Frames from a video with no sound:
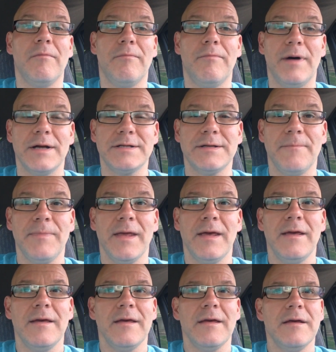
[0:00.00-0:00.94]
but
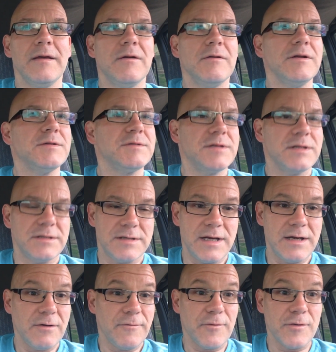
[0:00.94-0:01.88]
you know, you
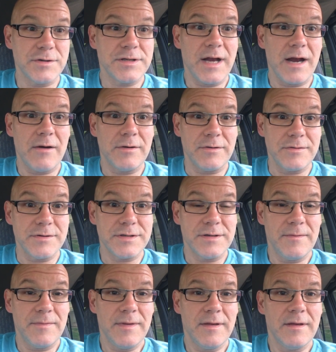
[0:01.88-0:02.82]
say your first
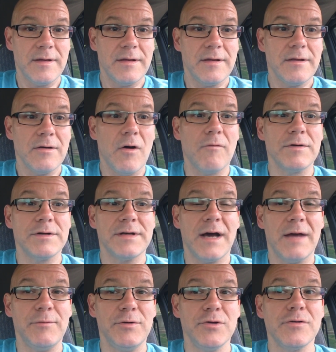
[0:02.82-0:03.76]
characters. Over
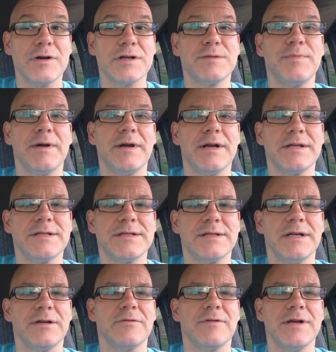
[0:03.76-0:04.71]
time, your
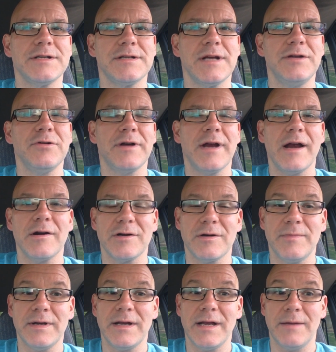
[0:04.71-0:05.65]
experience increased and your
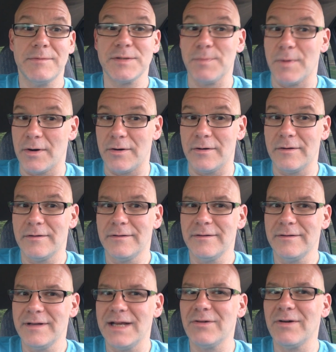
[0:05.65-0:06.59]
character became smarter.
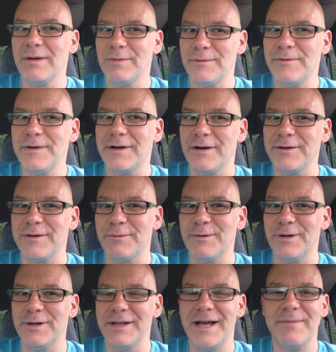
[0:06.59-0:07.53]
They were able to figure out the
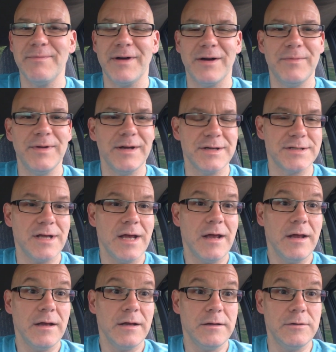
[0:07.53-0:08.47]
world a lot better because
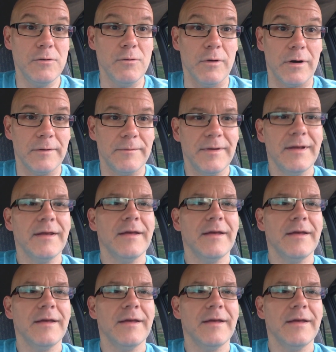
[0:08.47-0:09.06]
you were